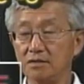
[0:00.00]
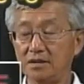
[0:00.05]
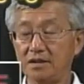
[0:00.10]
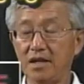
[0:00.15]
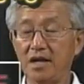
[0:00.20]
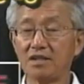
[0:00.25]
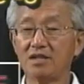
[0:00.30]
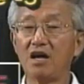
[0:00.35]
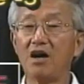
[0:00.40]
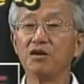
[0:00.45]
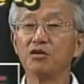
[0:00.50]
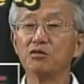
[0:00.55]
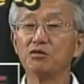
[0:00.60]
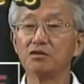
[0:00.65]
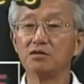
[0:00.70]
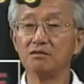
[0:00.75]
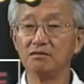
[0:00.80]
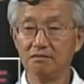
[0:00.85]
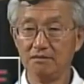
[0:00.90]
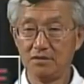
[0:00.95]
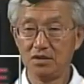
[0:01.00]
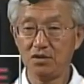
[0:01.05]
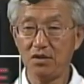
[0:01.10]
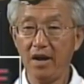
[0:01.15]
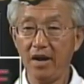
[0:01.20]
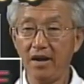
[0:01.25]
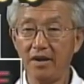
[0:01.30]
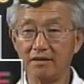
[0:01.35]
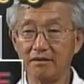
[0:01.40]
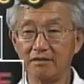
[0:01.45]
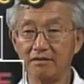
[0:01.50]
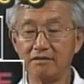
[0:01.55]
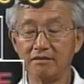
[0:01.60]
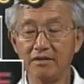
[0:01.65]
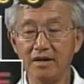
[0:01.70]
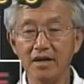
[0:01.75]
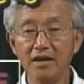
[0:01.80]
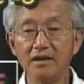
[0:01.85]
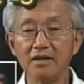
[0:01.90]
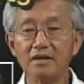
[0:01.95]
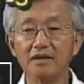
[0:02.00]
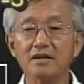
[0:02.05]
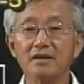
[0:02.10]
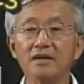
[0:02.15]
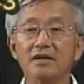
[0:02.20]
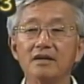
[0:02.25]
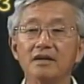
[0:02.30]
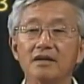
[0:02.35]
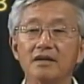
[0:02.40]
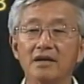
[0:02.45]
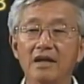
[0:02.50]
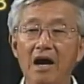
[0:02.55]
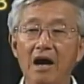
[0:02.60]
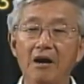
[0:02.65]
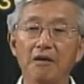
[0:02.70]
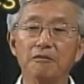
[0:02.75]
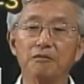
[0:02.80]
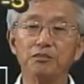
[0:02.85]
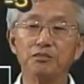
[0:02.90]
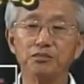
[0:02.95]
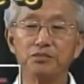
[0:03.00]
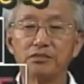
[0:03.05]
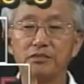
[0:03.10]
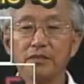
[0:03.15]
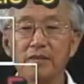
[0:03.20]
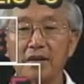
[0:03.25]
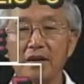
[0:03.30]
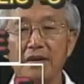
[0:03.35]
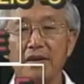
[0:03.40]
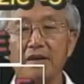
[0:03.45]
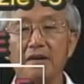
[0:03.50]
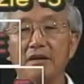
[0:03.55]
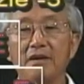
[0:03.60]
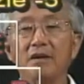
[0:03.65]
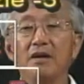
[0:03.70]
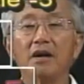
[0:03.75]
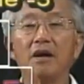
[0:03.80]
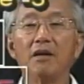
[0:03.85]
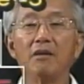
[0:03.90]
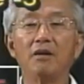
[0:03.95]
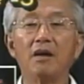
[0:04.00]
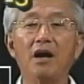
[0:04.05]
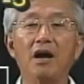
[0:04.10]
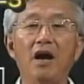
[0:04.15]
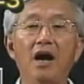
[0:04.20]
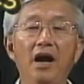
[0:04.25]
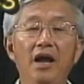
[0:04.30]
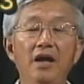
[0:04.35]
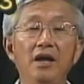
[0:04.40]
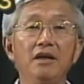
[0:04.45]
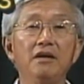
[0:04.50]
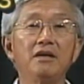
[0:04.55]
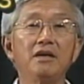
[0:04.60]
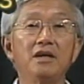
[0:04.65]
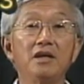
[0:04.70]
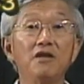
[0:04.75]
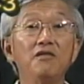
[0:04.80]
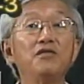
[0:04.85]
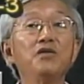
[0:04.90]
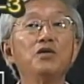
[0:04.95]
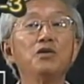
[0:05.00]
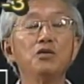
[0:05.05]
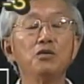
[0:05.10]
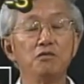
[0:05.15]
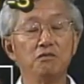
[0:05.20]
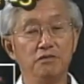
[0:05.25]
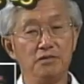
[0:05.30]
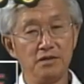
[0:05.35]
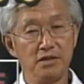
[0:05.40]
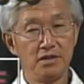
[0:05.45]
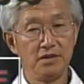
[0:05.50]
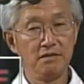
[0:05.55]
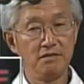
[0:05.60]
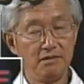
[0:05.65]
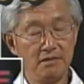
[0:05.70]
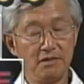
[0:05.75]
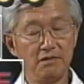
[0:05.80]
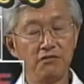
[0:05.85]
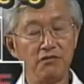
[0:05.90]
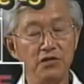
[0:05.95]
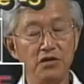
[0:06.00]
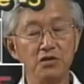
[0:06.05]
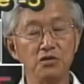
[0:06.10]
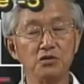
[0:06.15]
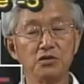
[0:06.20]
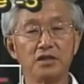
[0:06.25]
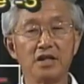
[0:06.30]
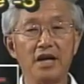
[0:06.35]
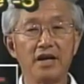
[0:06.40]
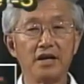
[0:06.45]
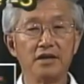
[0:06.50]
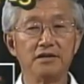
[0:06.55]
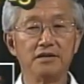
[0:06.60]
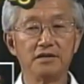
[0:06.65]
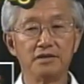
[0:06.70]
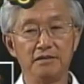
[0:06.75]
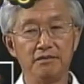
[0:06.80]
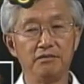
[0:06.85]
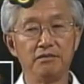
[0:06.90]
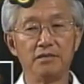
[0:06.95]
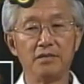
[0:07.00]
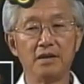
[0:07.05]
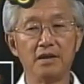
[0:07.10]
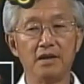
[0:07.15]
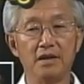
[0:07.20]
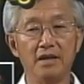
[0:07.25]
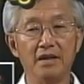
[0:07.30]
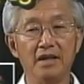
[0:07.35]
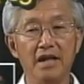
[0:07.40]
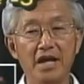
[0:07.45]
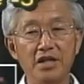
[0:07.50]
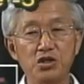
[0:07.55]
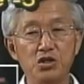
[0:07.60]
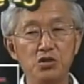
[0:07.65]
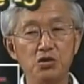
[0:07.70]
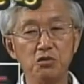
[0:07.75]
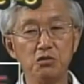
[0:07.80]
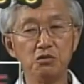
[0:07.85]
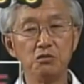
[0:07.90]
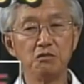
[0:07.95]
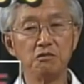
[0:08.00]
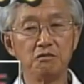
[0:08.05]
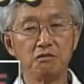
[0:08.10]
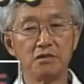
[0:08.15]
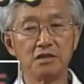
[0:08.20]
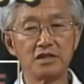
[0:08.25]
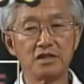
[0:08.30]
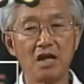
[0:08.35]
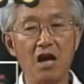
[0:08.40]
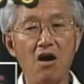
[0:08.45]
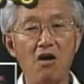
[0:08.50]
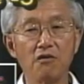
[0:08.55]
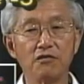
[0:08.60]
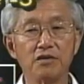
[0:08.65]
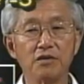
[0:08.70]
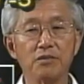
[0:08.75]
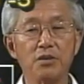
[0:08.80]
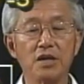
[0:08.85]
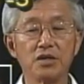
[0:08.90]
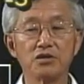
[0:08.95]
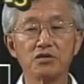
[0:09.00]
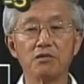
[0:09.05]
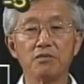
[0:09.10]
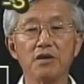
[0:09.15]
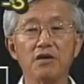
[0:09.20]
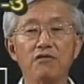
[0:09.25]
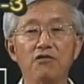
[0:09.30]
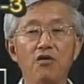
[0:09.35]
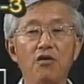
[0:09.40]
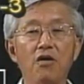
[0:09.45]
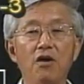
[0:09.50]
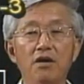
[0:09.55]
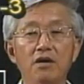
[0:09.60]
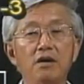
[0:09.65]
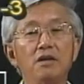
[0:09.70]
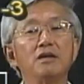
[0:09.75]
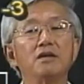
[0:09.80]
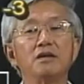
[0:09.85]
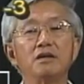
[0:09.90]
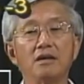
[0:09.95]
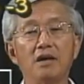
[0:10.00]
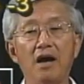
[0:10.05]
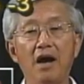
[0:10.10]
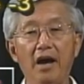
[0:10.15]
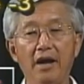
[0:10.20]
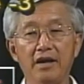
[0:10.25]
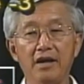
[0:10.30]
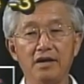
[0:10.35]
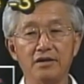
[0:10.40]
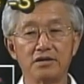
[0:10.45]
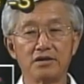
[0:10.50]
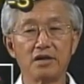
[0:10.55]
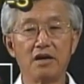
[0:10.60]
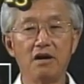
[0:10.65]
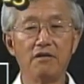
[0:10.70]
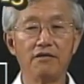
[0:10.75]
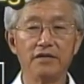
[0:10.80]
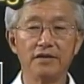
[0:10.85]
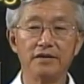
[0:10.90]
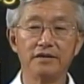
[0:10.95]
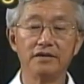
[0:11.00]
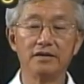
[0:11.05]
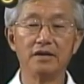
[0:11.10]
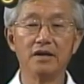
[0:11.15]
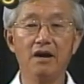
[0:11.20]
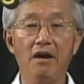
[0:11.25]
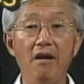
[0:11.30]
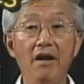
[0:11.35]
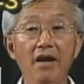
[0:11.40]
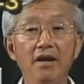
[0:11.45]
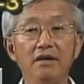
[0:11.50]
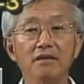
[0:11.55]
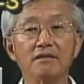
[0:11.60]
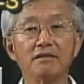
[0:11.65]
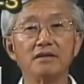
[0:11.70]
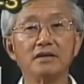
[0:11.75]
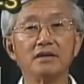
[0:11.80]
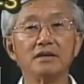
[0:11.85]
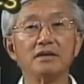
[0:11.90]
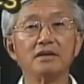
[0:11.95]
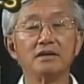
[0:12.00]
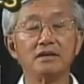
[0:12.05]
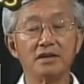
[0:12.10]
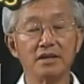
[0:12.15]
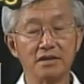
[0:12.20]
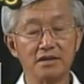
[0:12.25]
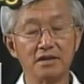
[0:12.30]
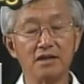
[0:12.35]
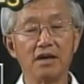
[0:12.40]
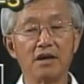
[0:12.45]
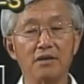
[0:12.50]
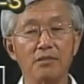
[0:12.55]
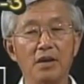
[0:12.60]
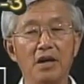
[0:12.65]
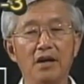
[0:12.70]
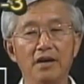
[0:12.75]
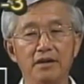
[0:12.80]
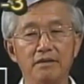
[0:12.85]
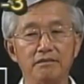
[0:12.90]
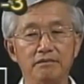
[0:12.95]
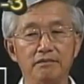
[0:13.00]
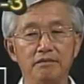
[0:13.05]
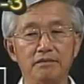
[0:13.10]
That's how you try it, right? Now, I give you a few seconds. Let you solve the puzzle before I can solve it, all right? Let's think about it.